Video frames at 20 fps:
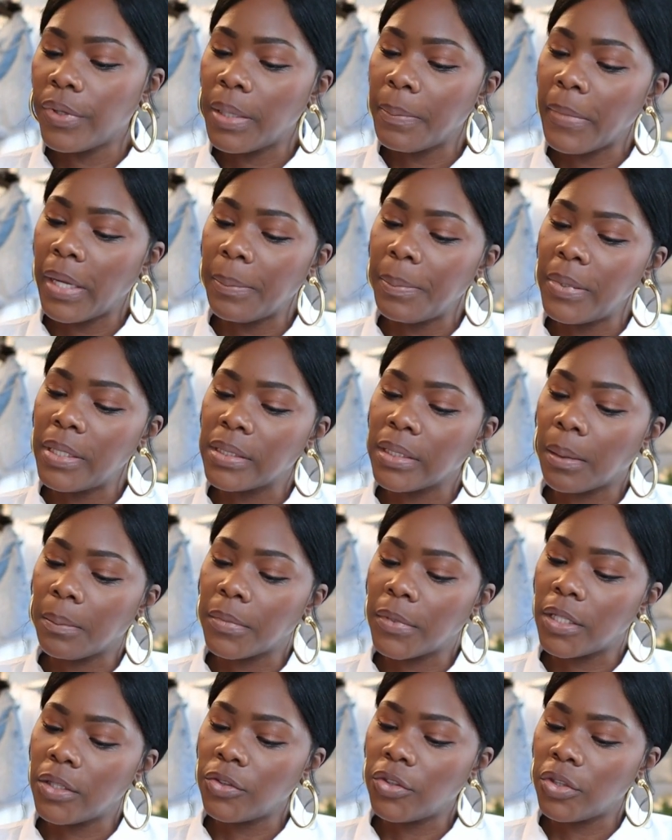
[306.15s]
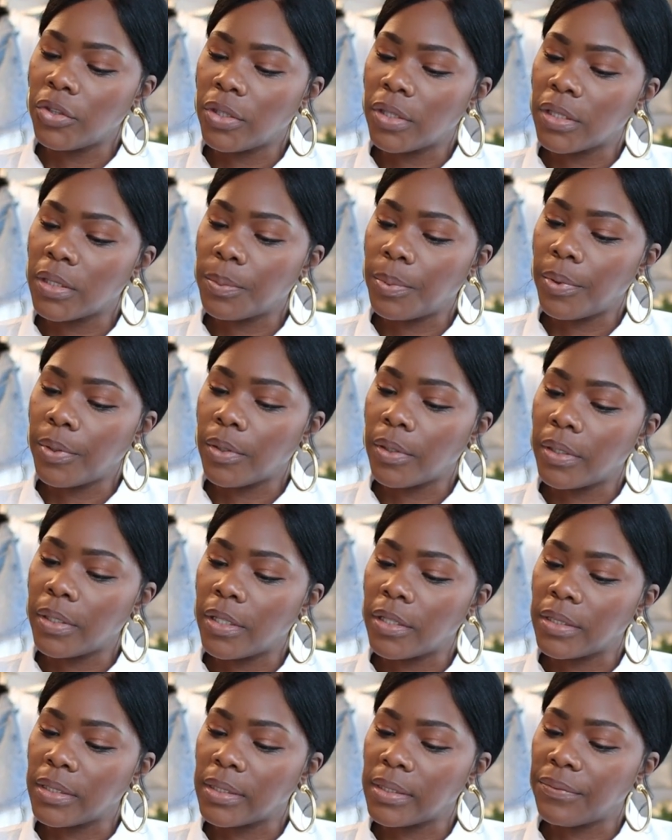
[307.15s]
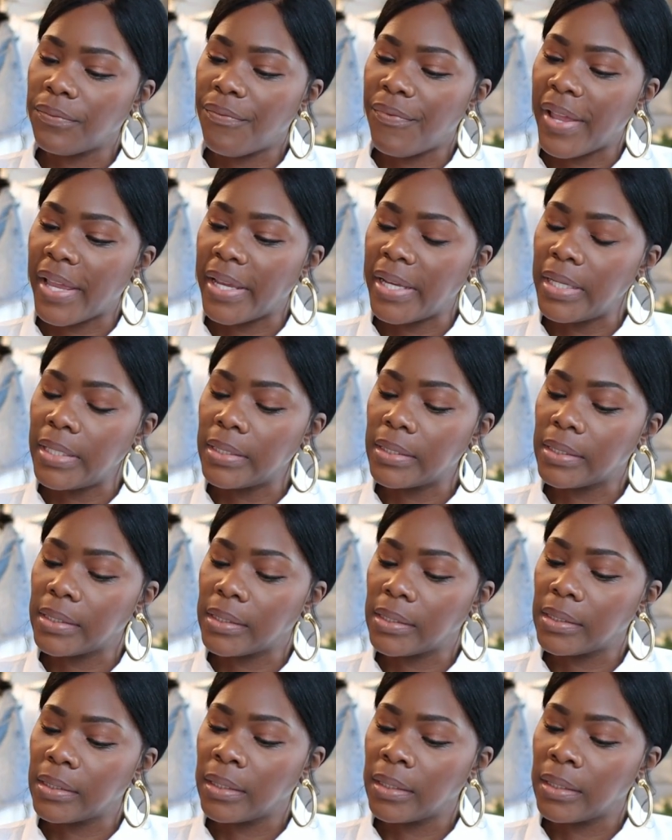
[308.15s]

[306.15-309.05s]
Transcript: It might be something to just put on your face.